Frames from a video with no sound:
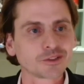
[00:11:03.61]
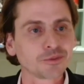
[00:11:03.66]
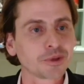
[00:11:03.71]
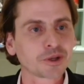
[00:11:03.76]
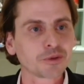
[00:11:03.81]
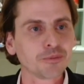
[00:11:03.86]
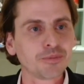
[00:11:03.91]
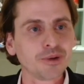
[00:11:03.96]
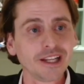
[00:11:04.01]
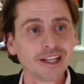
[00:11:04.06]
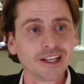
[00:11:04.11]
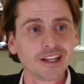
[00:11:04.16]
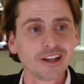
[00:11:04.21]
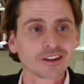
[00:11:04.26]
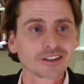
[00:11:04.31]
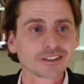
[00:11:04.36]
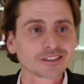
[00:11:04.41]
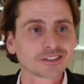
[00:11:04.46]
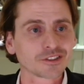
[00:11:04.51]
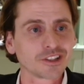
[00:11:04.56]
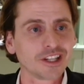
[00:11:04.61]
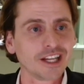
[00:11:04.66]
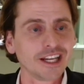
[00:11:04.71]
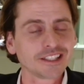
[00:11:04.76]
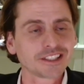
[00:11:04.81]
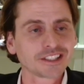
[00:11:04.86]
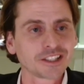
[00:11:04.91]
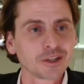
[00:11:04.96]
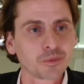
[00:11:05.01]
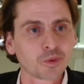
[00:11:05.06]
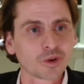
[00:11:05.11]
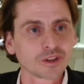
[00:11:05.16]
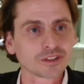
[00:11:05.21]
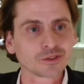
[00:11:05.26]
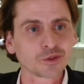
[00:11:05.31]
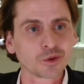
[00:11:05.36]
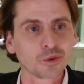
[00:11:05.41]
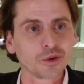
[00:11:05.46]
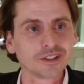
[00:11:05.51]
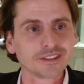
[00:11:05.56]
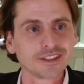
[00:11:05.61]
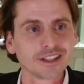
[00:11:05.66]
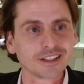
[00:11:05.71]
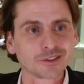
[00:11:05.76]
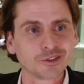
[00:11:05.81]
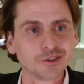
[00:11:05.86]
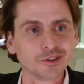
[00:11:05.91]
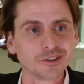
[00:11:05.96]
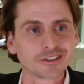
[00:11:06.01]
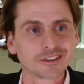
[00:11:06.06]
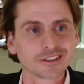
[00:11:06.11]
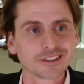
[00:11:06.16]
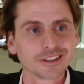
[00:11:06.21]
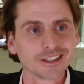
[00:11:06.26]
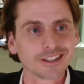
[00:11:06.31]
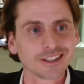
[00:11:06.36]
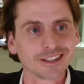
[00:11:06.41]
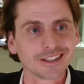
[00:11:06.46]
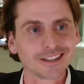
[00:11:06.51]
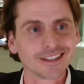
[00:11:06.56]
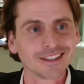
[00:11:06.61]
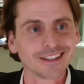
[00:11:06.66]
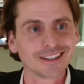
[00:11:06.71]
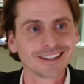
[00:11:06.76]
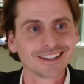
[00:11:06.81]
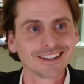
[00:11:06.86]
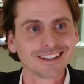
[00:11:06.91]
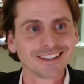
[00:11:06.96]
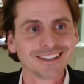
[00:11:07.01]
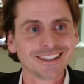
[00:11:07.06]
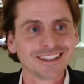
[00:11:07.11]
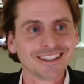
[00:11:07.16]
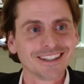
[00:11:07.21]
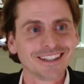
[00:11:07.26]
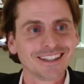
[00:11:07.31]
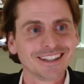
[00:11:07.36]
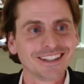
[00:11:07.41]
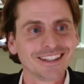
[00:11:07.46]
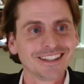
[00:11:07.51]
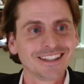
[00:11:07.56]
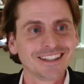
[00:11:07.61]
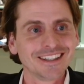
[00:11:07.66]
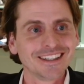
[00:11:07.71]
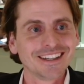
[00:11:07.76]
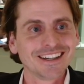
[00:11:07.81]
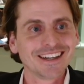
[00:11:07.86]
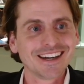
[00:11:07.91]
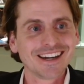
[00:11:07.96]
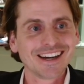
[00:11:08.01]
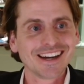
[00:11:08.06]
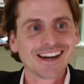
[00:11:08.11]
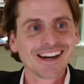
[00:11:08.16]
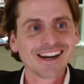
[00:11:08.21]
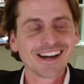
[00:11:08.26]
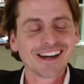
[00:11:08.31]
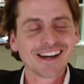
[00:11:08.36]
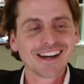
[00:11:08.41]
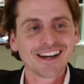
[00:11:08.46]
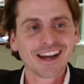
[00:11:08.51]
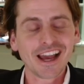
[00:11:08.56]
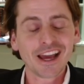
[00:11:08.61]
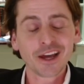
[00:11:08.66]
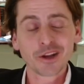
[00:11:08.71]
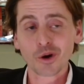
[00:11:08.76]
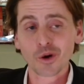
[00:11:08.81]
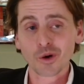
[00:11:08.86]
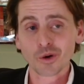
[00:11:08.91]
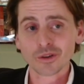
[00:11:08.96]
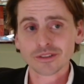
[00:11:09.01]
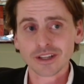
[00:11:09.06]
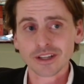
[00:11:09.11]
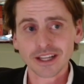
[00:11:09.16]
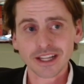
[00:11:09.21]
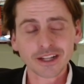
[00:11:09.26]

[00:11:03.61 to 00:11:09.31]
to be completely honest, the relationship wasn't always that good uh, uh, at all.